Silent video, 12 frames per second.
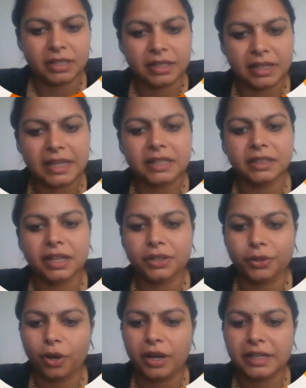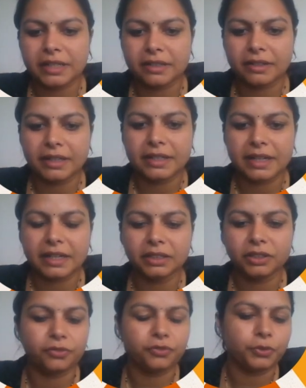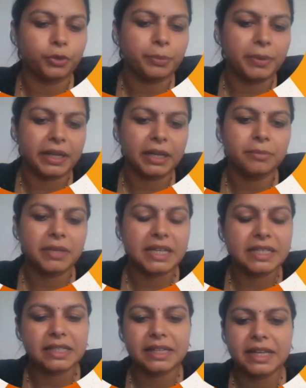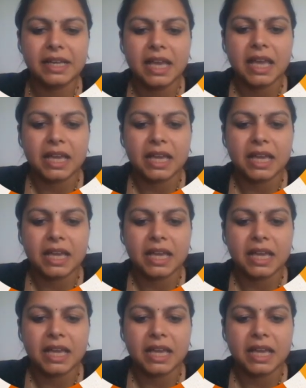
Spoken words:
clean the raw ingredient, the food became easily